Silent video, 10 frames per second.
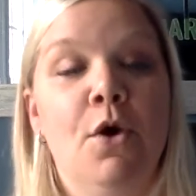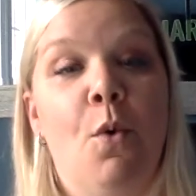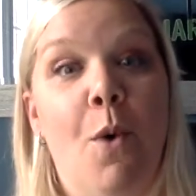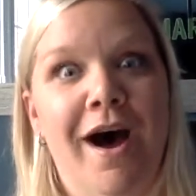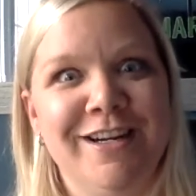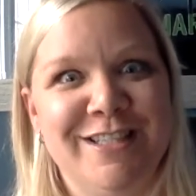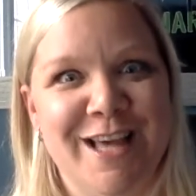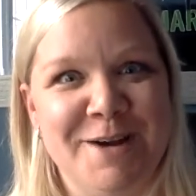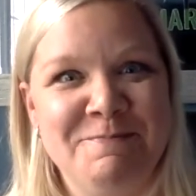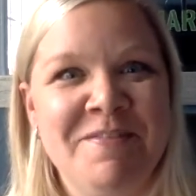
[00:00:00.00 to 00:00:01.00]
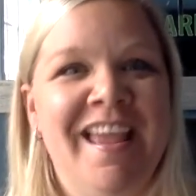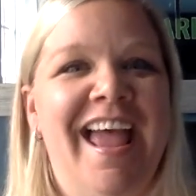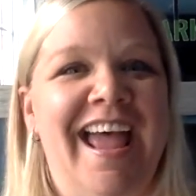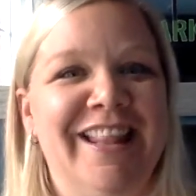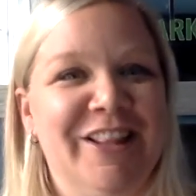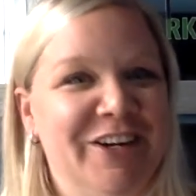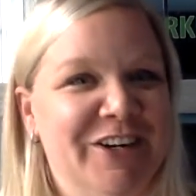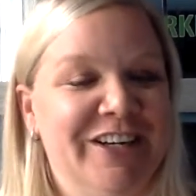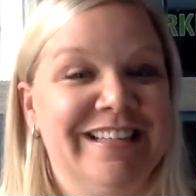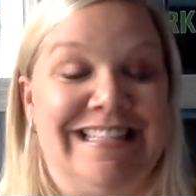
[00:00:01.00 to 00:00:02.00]
watch them, and
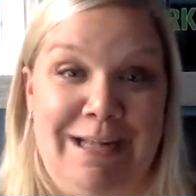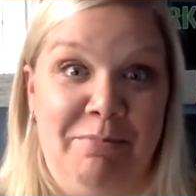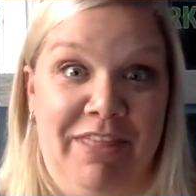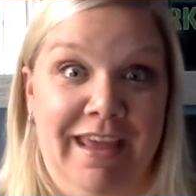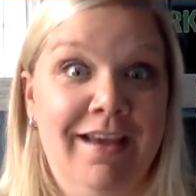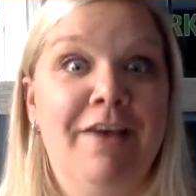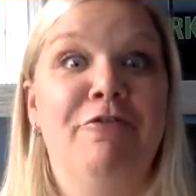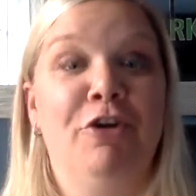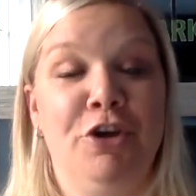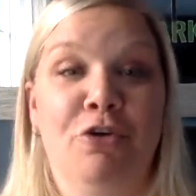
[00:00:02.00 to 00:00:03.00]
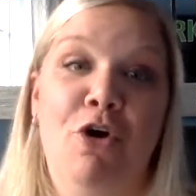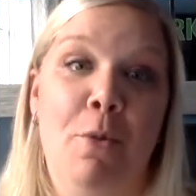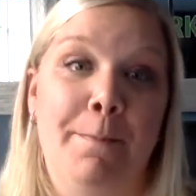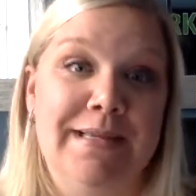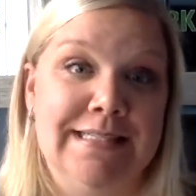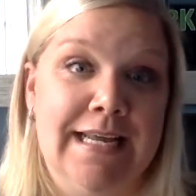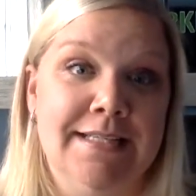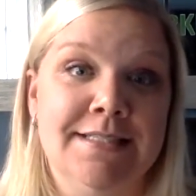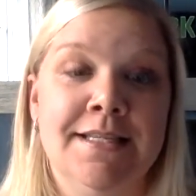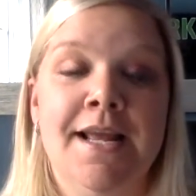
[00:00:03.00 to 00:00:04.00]
learn something for your own
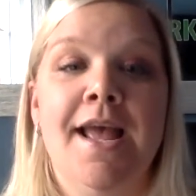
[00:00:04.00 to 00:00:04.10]
business.